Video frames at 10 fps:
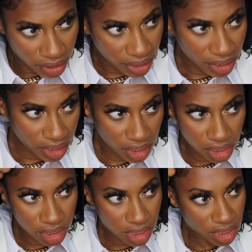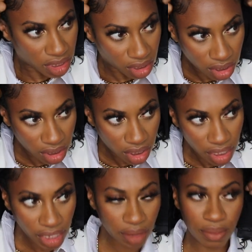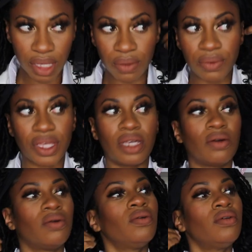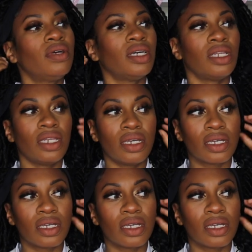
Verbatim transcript: ahead and stick the headband wig on.